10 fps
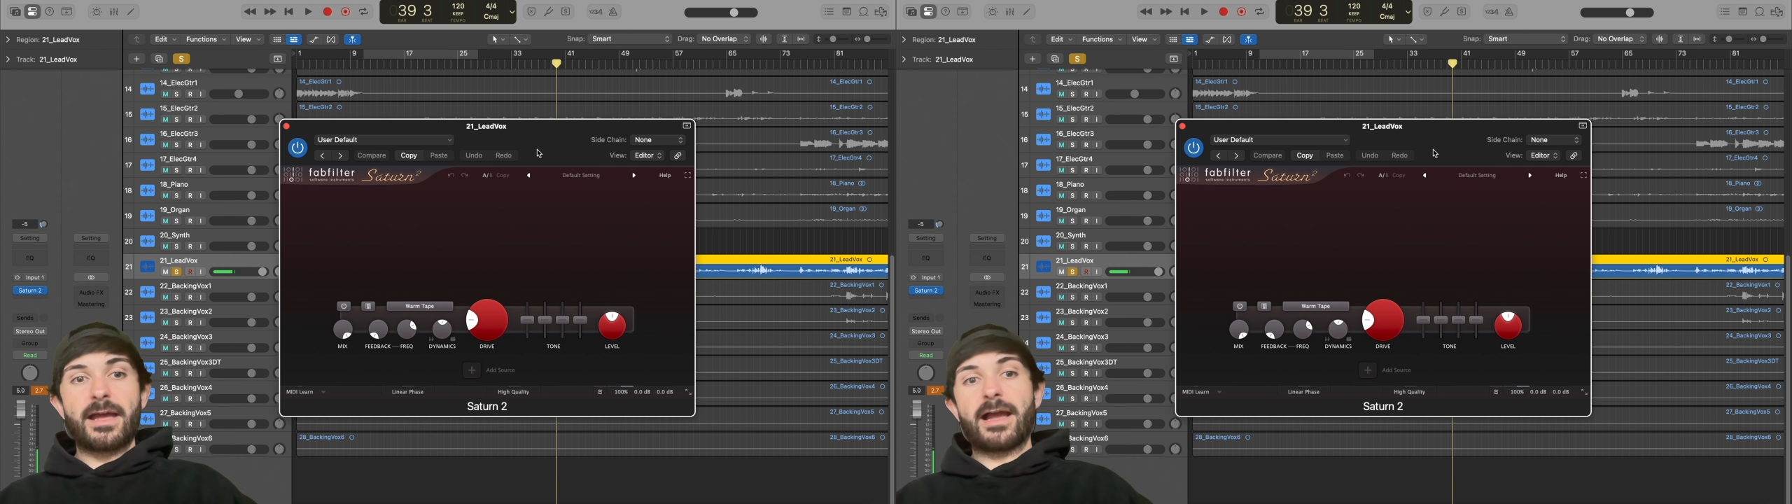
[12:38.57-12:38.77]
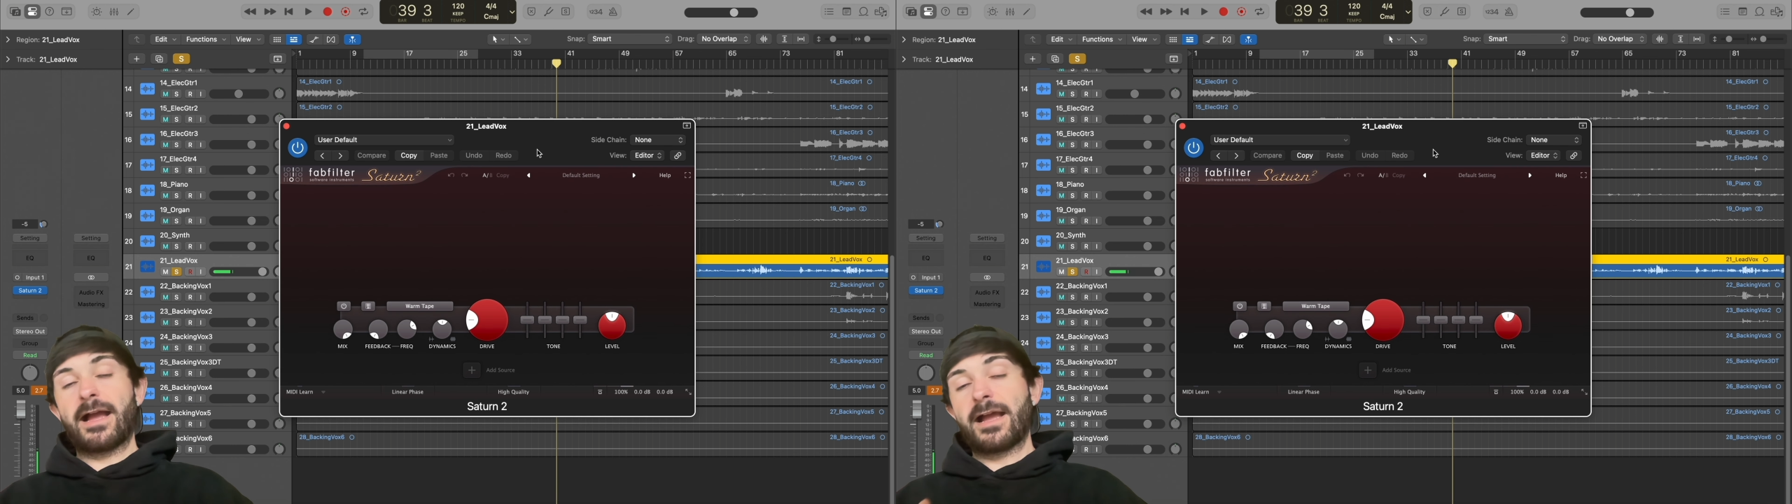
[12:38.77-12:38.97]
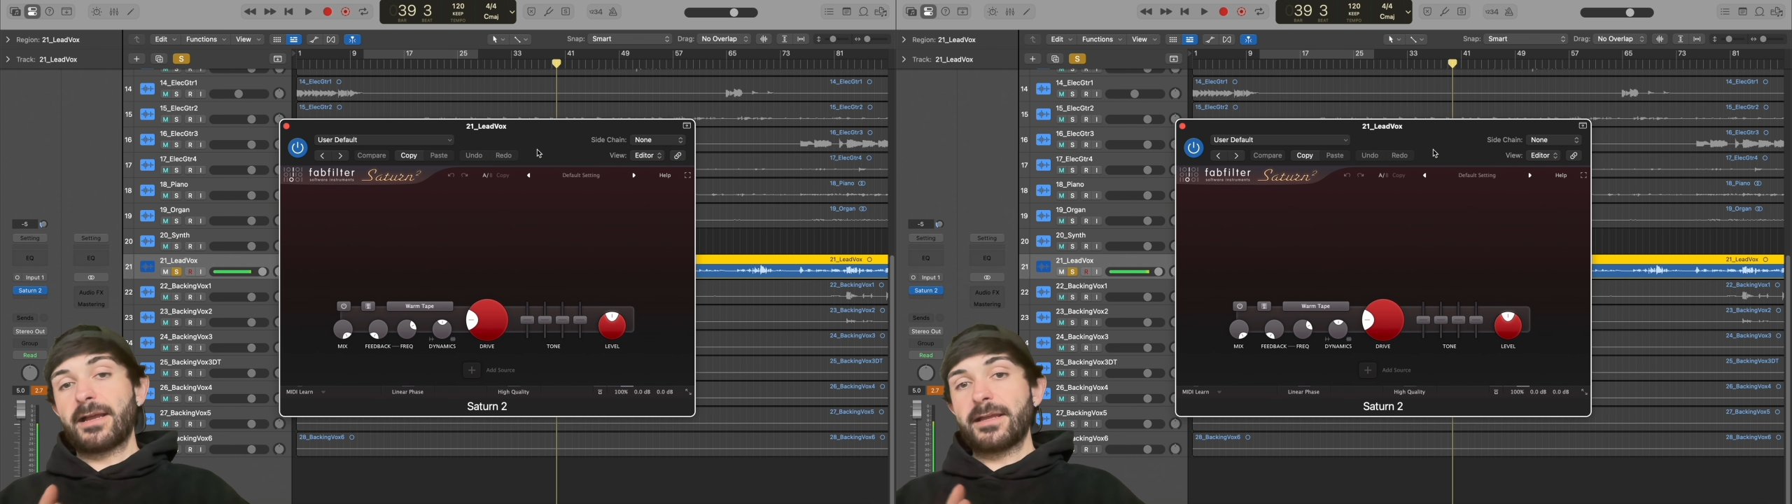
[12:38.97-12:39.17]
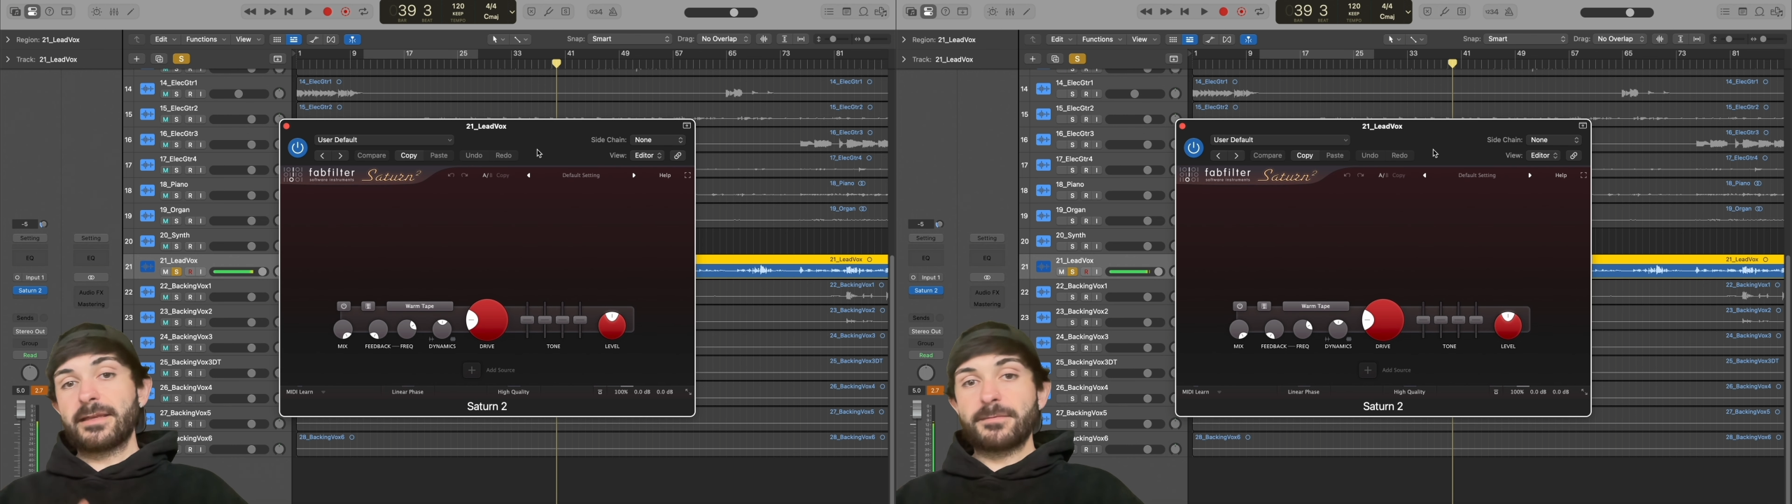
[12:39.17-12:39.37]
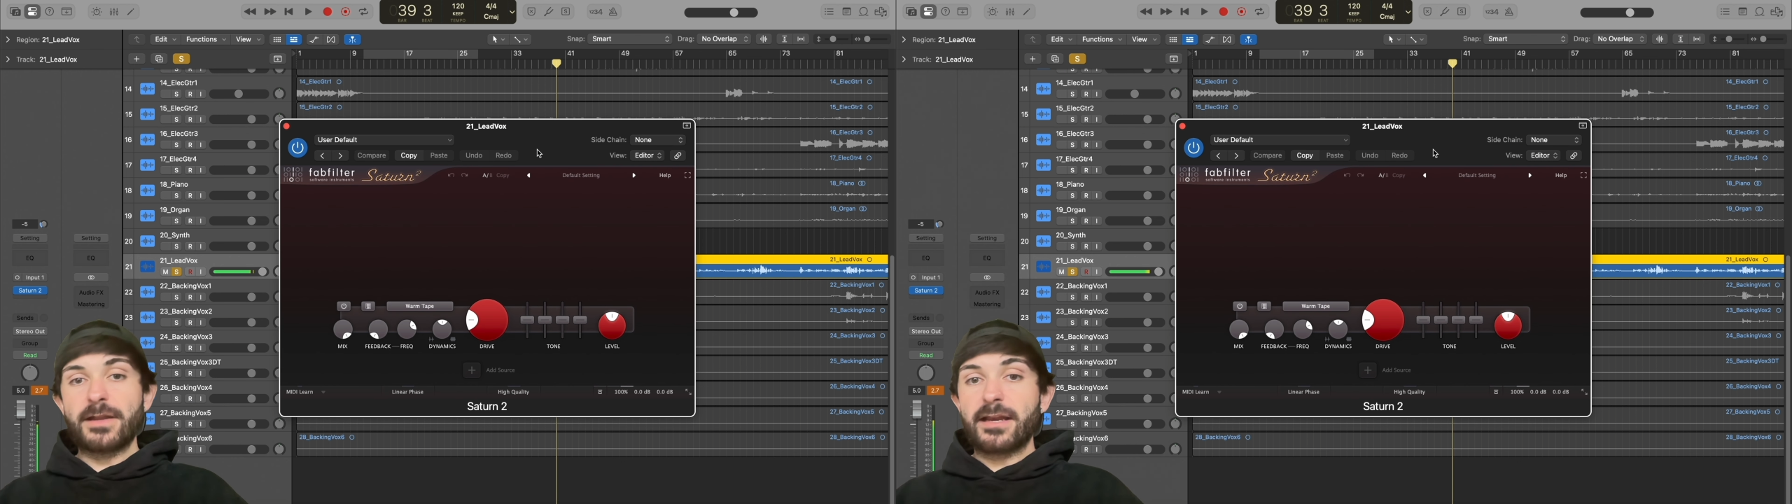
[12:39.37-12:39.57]
I
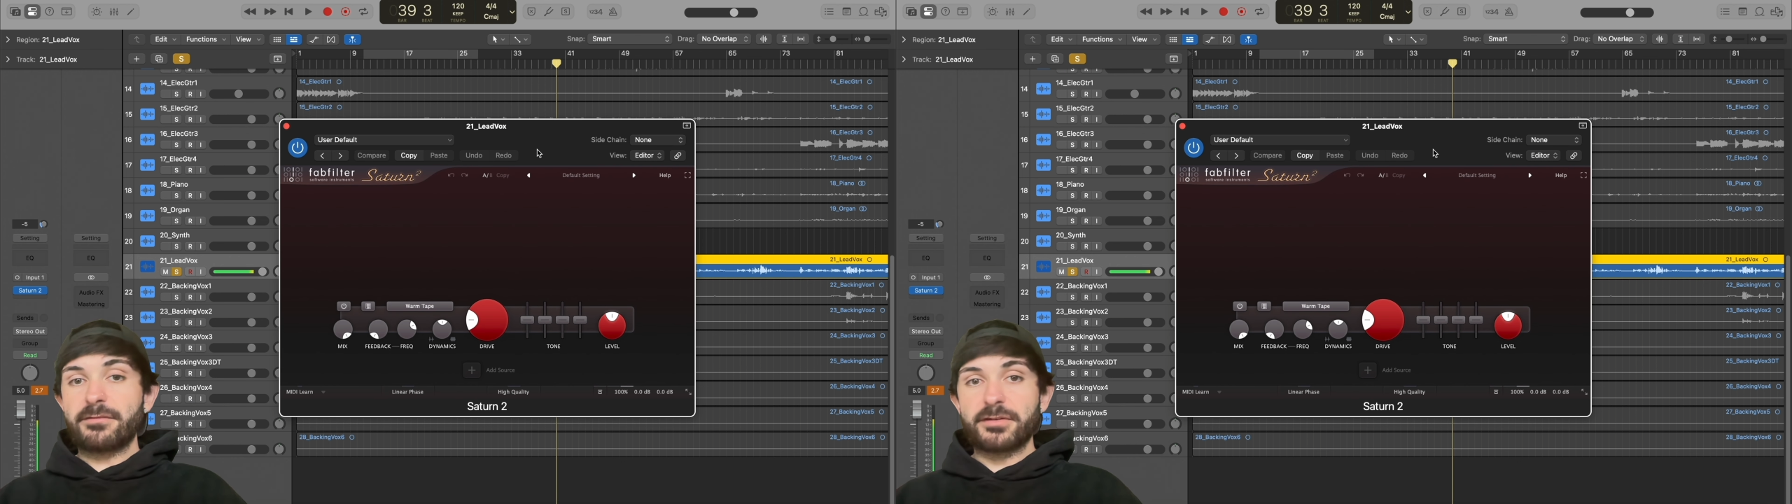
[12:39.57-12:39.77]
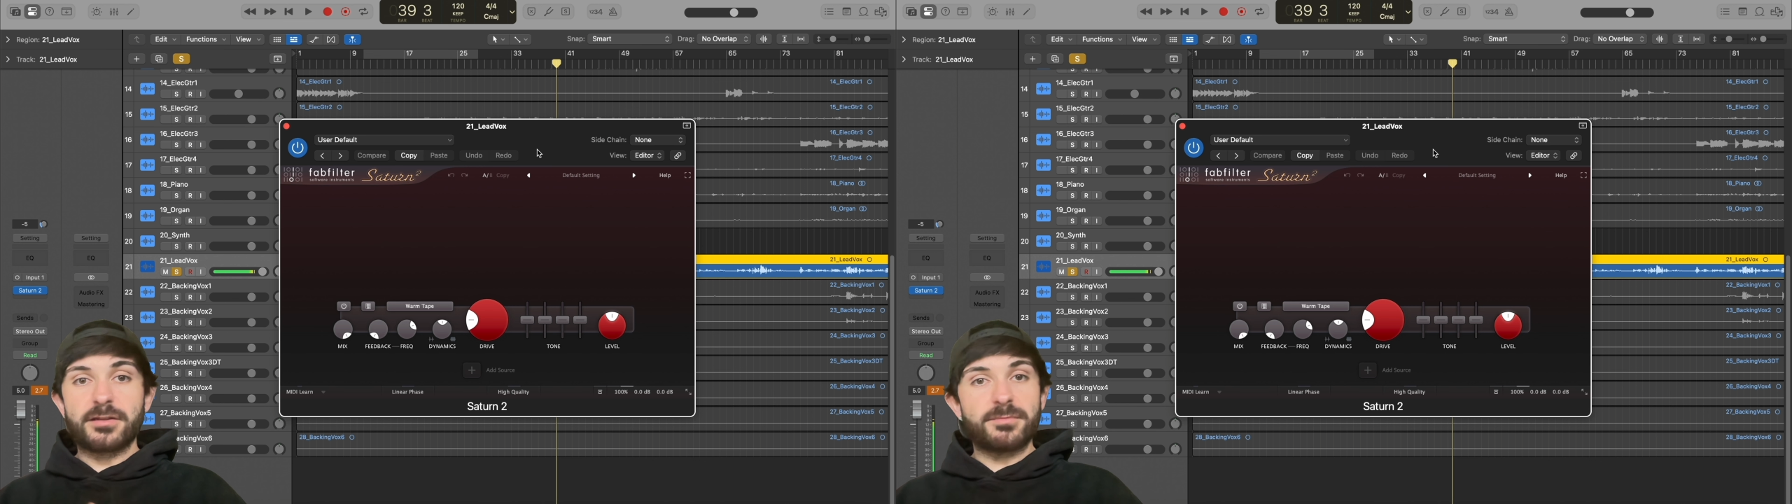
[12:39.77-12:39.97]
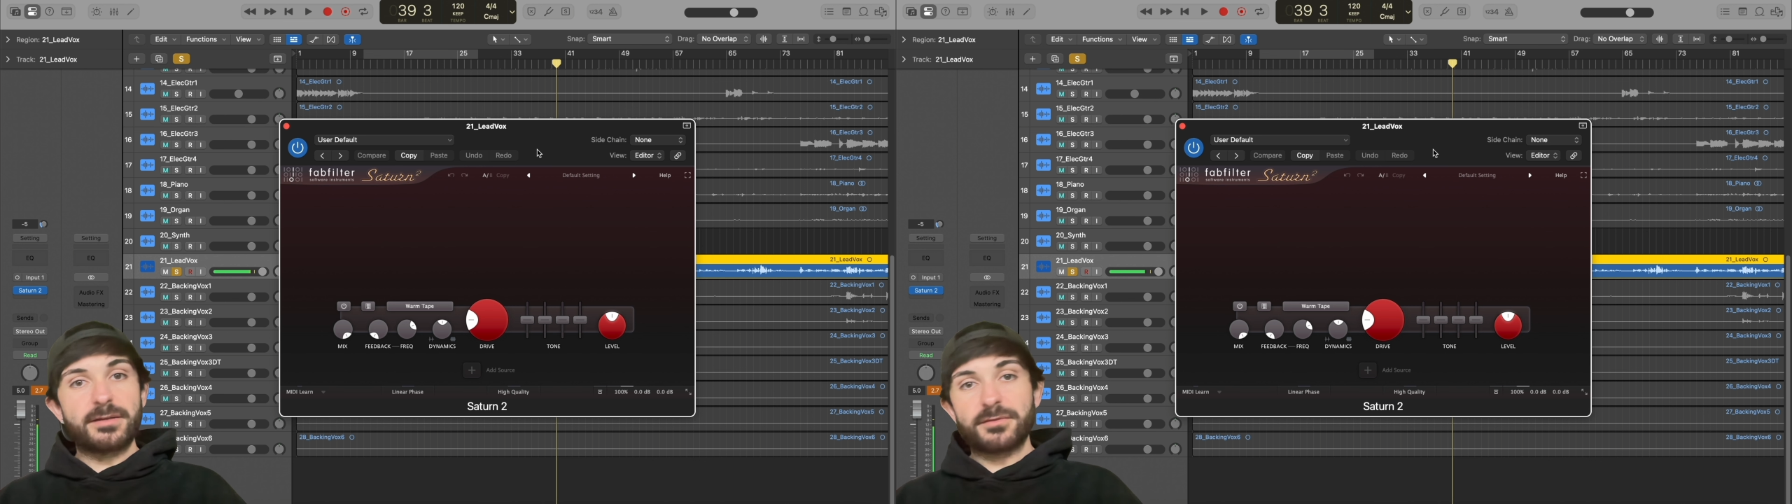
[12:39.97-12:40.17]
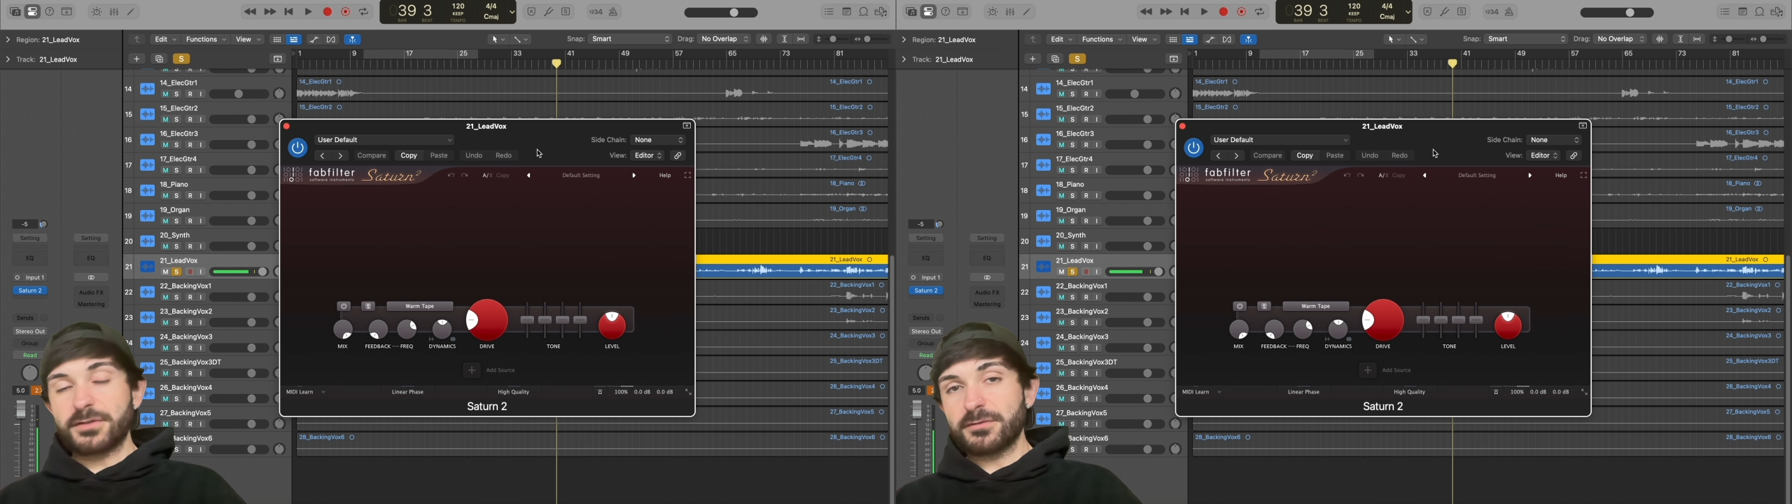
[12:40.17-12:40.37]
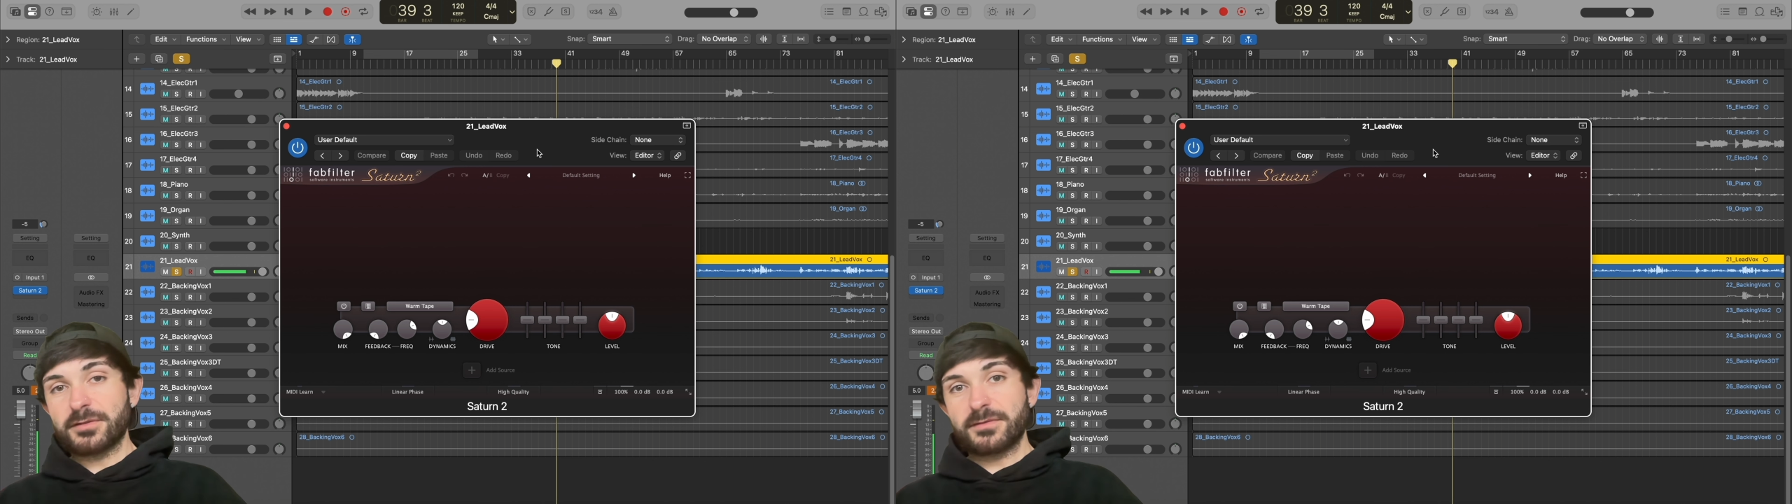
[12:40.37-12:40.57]
am not even going to be able to do